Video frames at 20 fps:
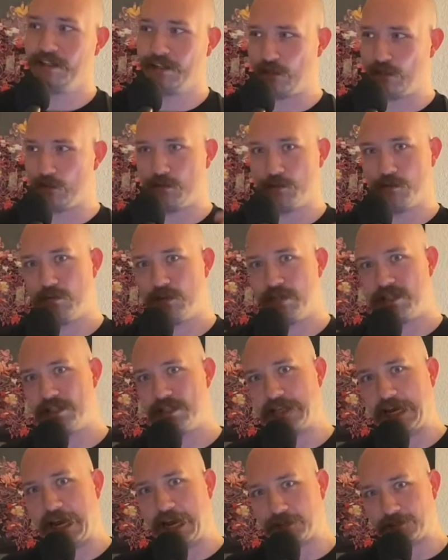you do this
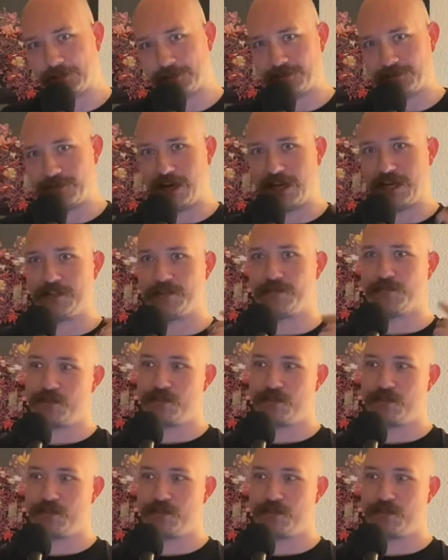sacrifice for